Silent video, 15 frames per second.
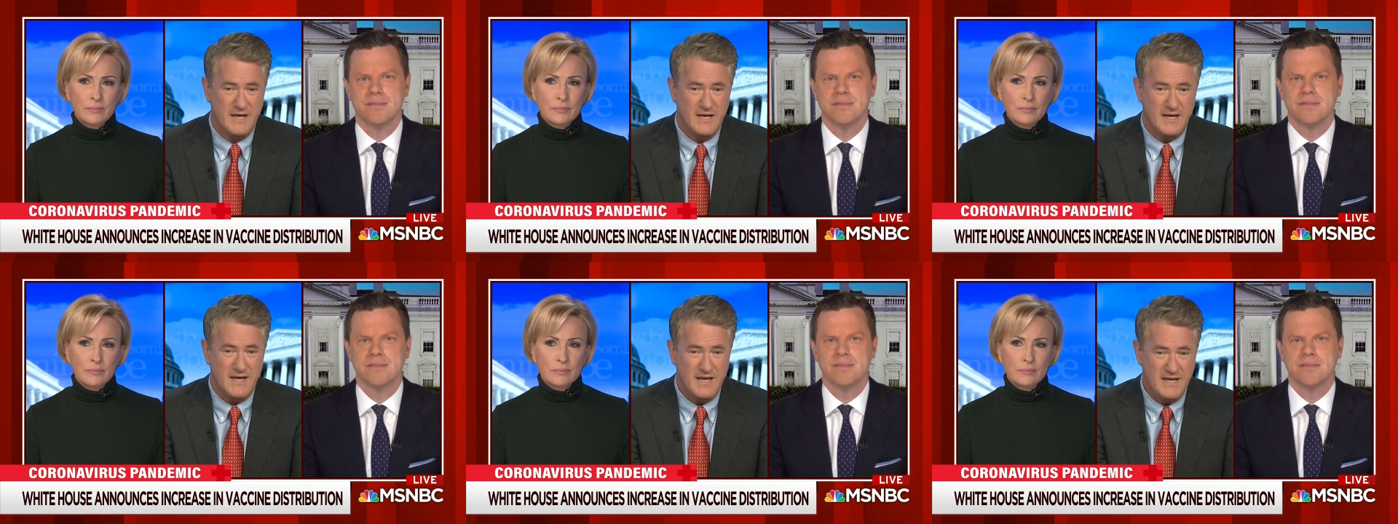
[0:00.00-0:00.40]

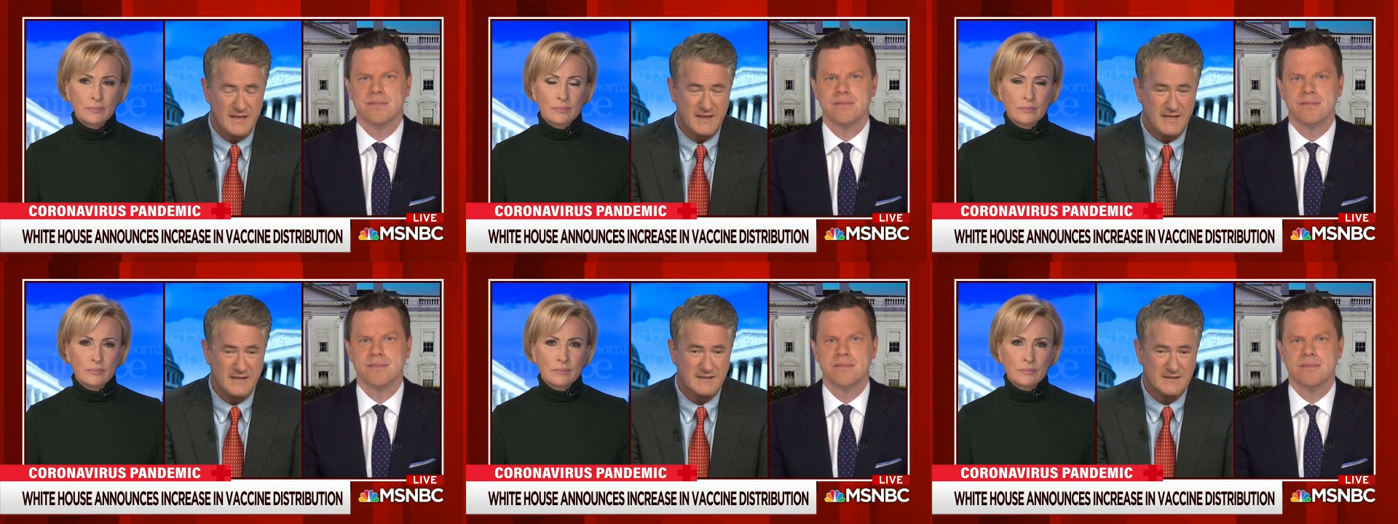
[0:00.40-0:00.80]
Speaker 1: He
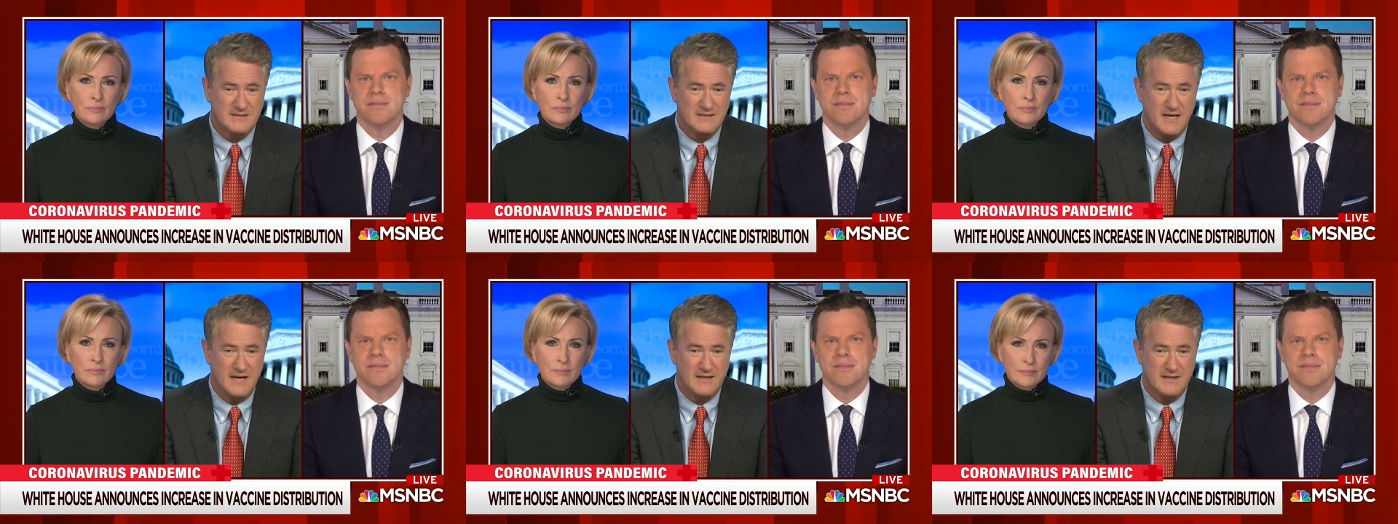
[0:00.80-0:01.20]
then
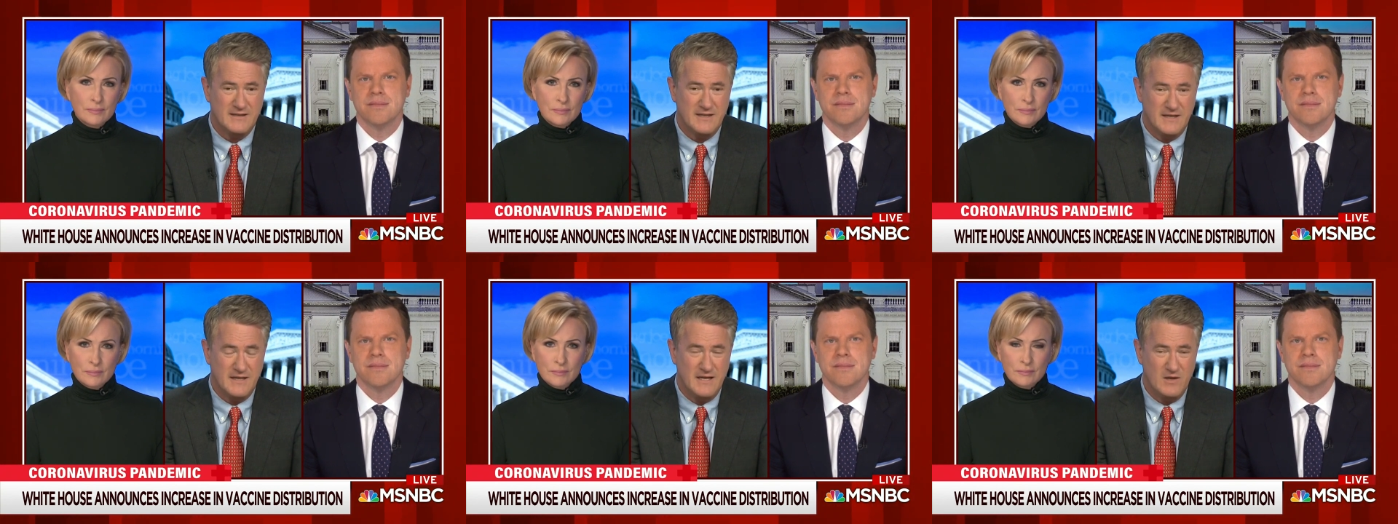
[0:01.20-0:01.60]
decided
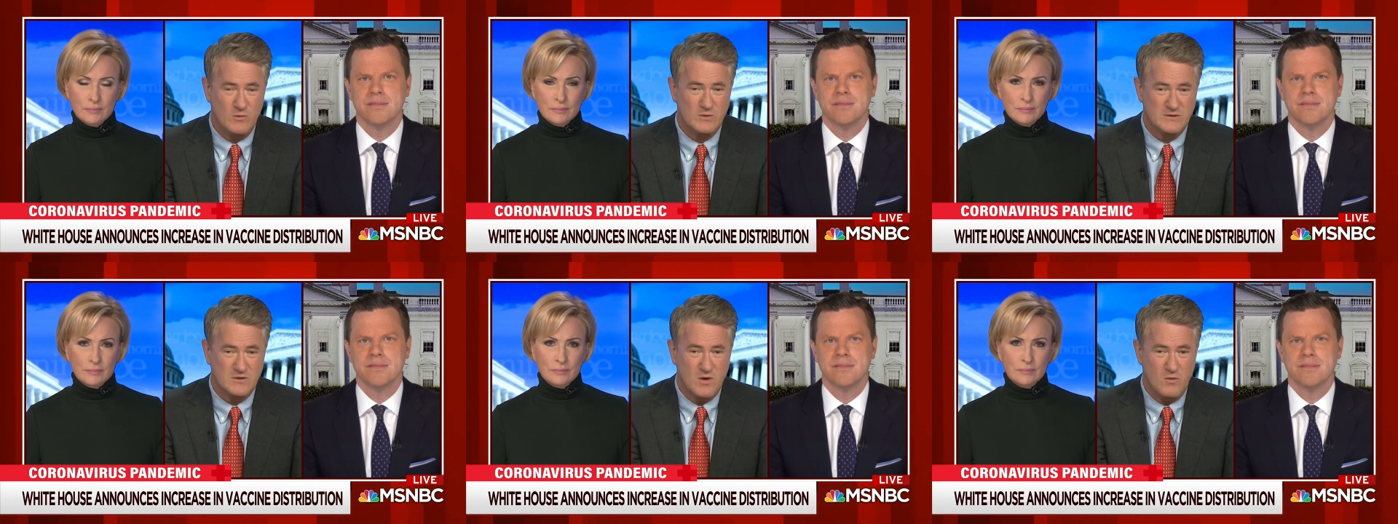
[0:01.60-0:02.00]
that he
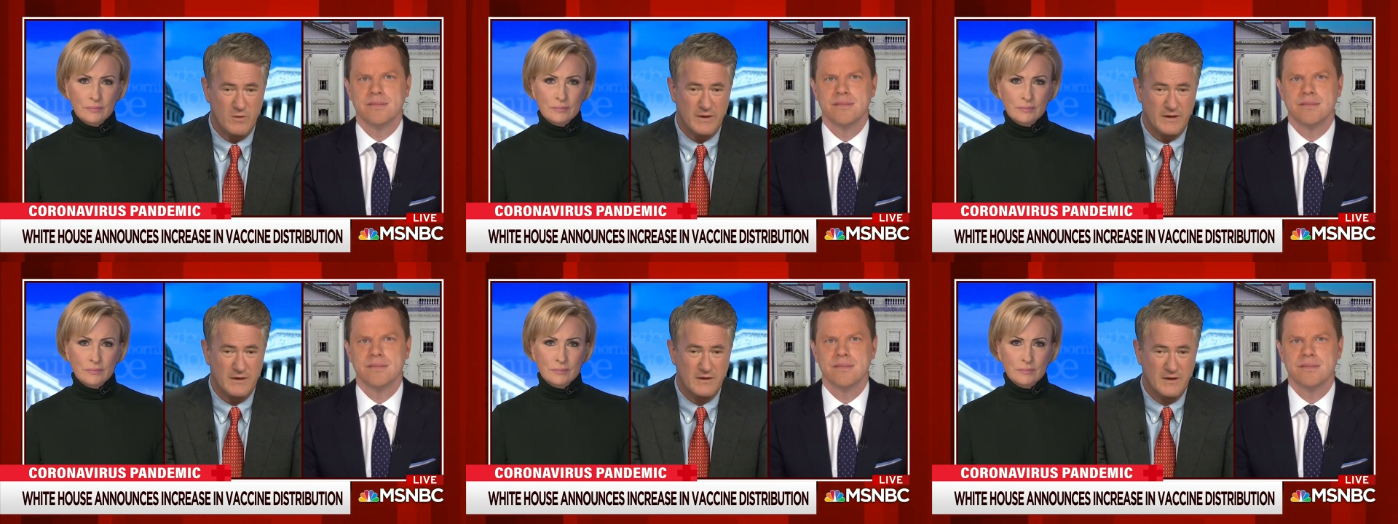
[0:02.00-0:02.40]
was
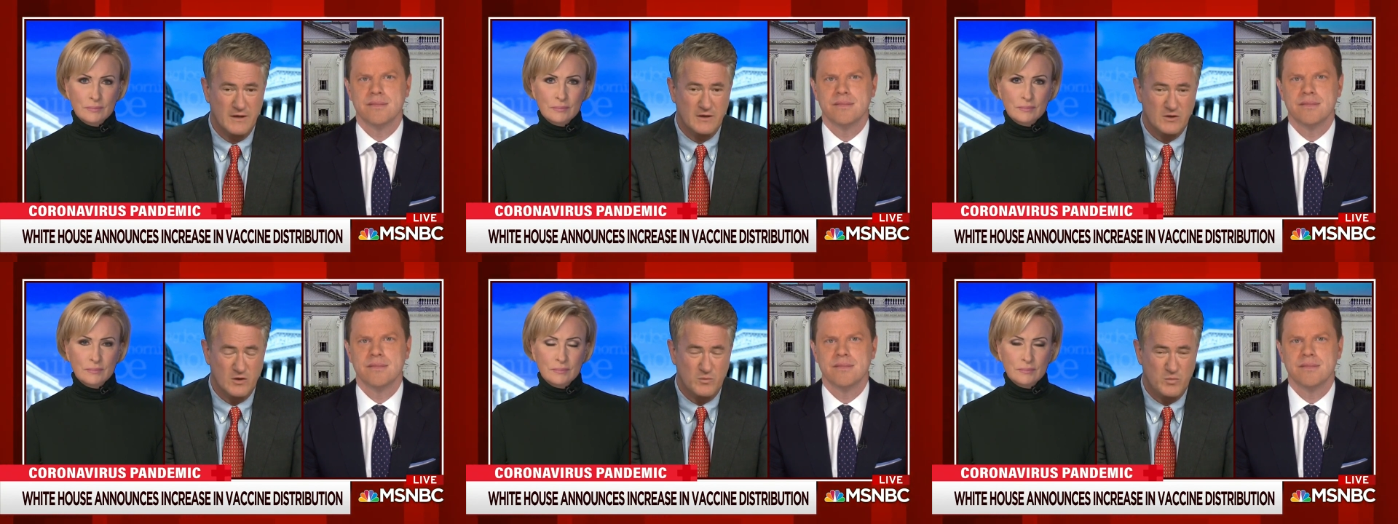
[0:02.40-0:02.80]
going
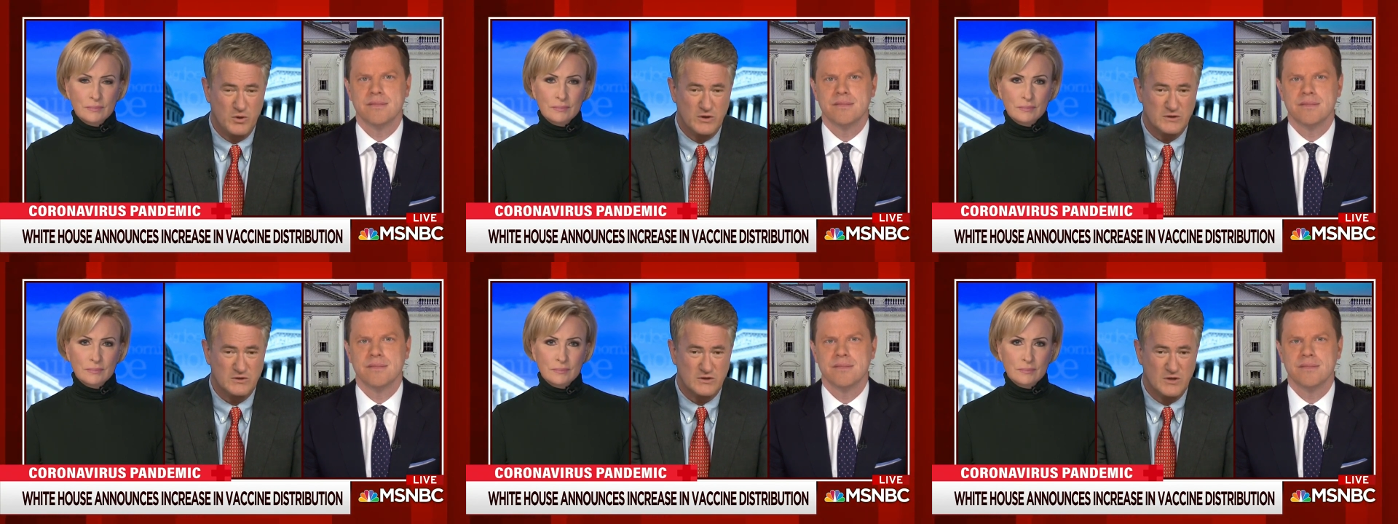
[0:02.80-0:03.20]
to
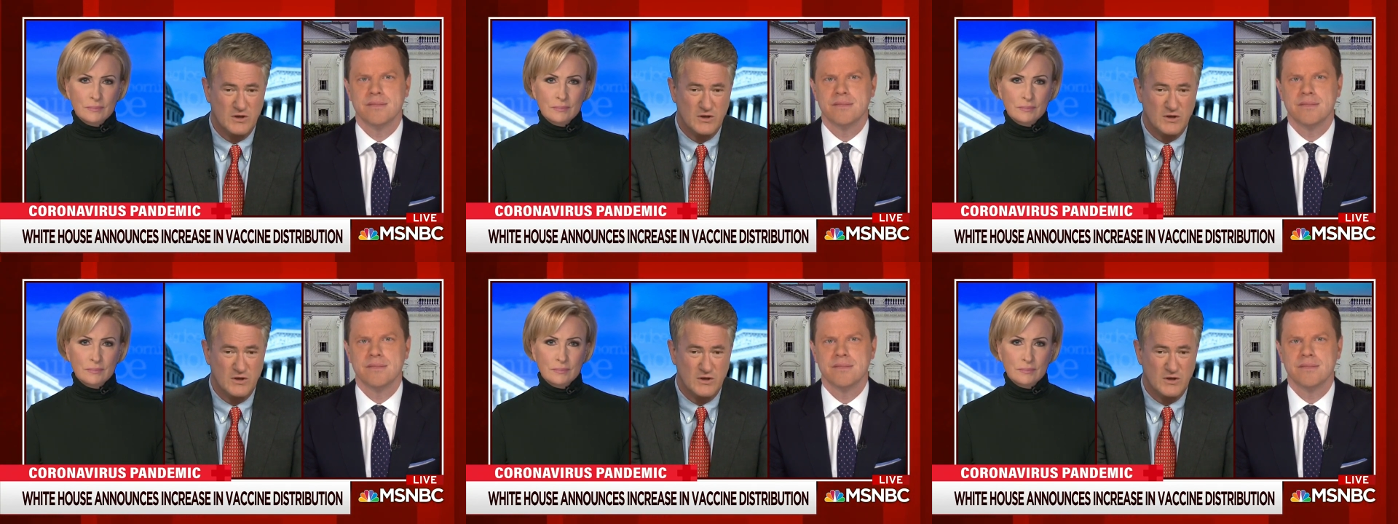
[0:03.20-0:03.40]
push